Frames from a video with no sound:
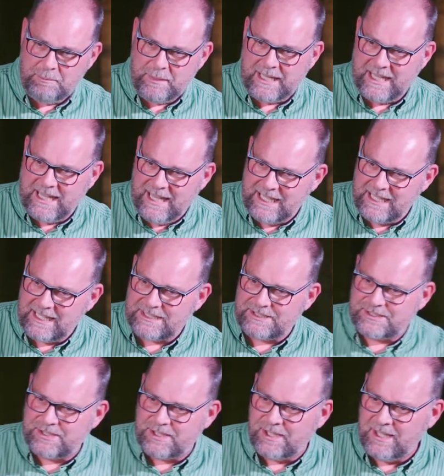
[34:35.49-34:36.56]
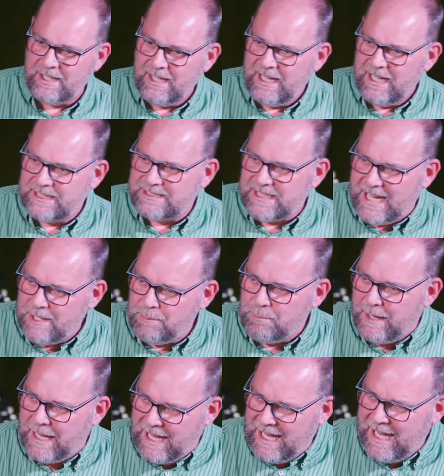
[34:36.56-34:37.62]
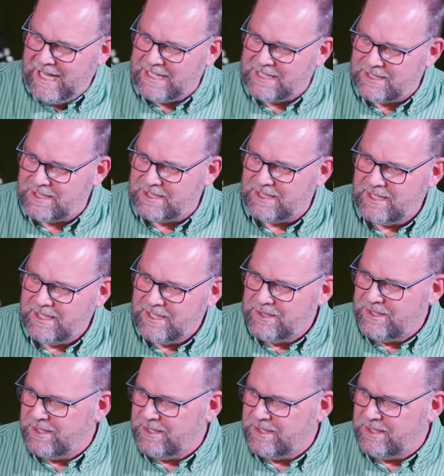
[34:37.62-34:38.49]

But again, it's, the, it's in behind the,